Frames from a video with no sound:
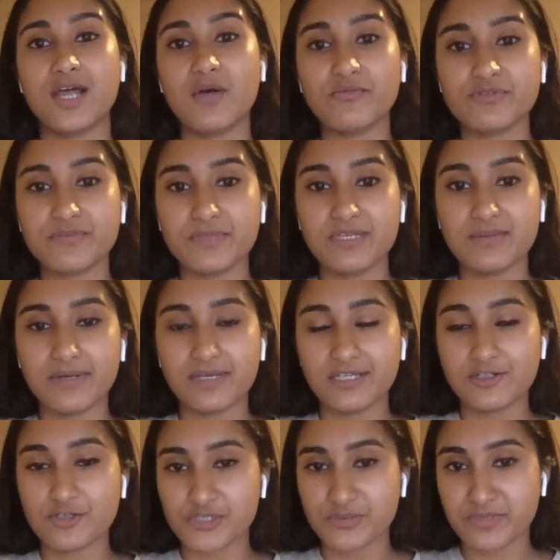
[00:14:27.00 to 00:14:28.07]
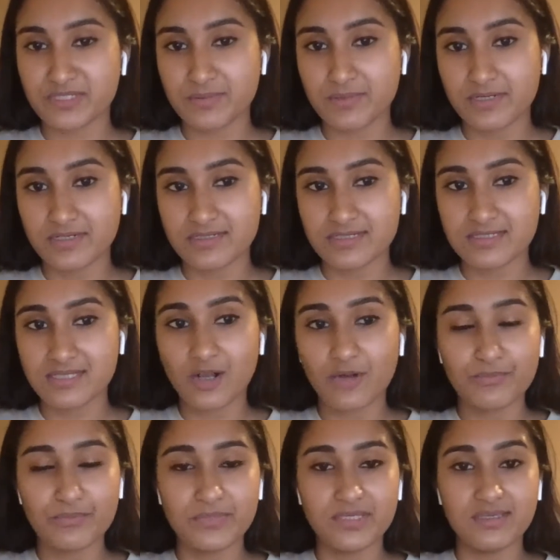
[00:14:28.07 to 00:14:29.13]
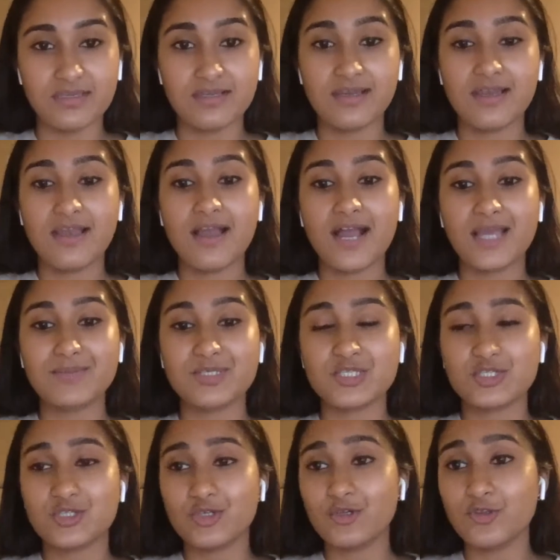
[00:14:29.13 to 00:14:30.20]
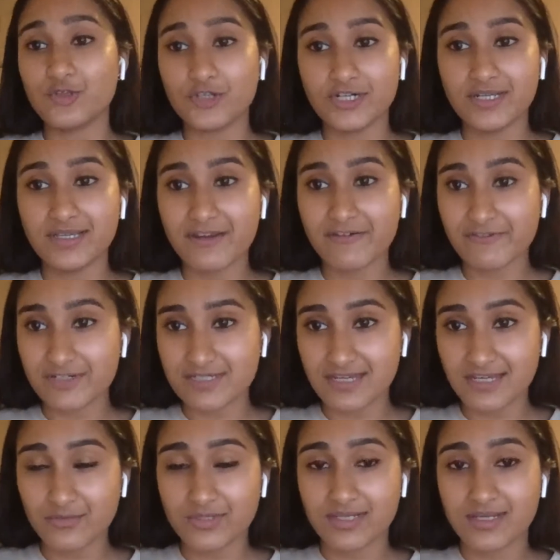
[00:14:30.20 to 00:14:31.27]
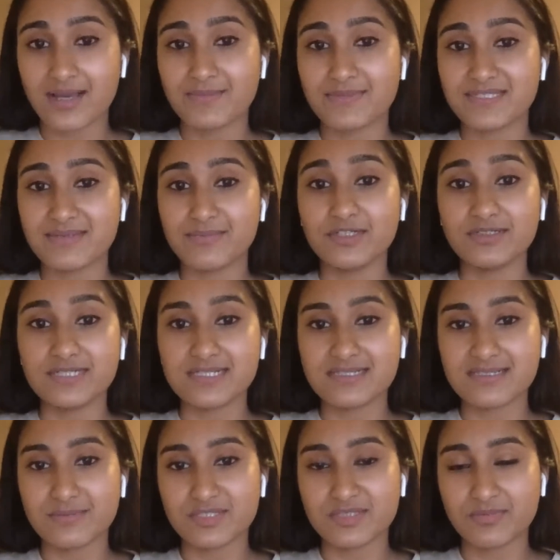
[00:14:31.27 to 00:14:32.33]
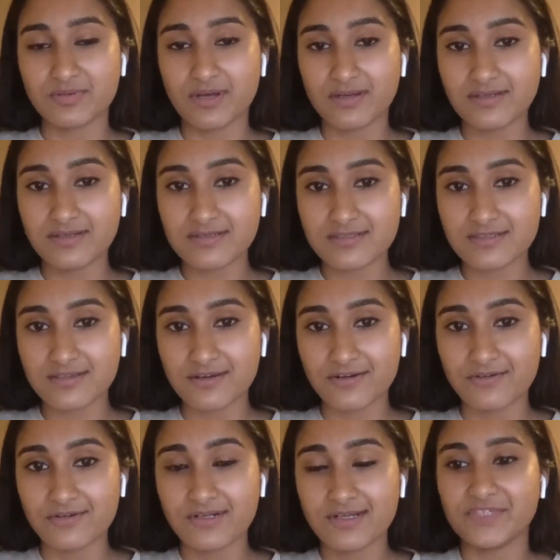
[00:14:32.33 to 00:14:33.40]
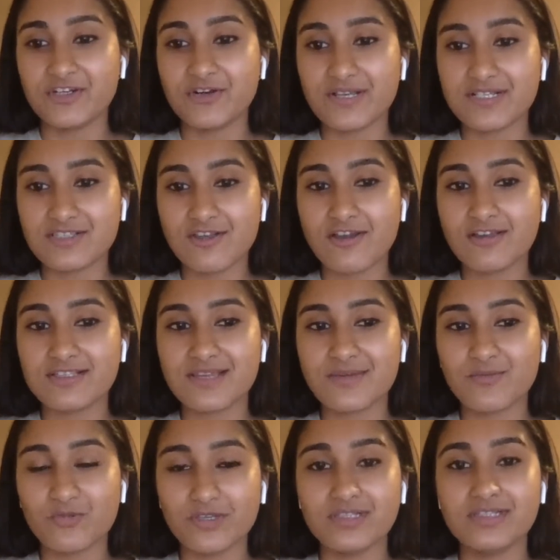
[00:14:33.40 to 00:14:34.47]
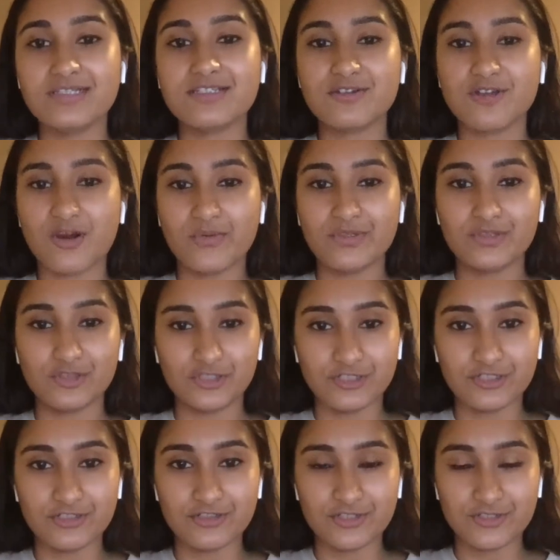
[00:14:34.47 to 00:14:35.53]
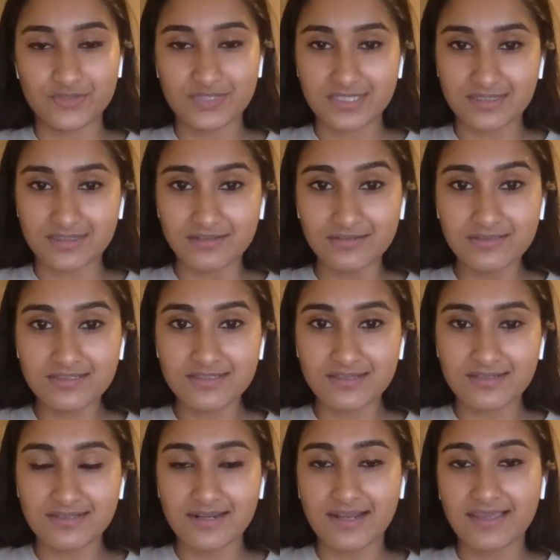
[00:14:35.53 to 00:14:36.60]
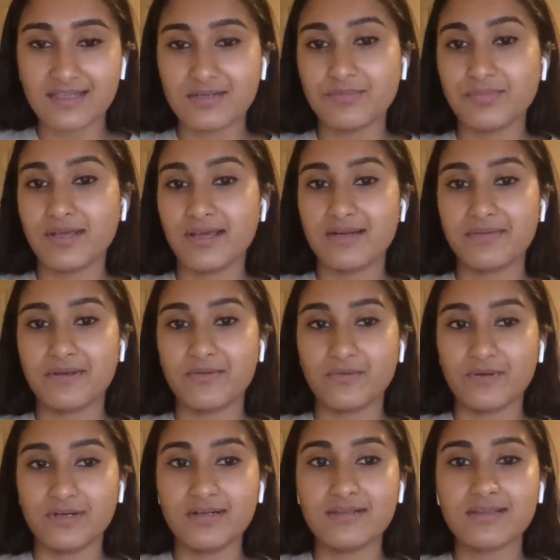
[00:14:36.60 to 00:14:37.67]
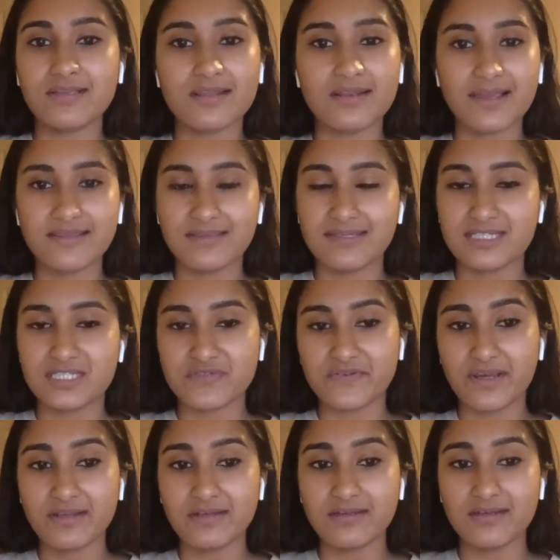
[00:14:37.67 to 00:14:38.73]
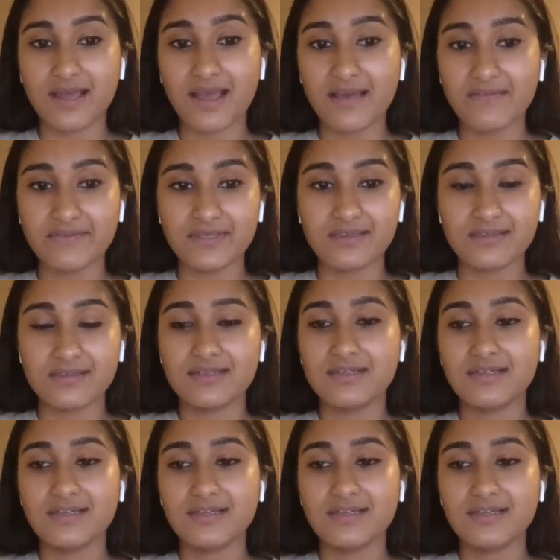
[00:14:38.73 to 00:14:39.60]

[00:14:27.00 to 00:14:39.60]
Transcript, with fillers: helped me, my internship experiences helped me. I'm still learning every day when it comes to building Symba's products. So, you know, as long as I'm willing to go and learn new skills that I can apply to my work, then I think it's fine. Having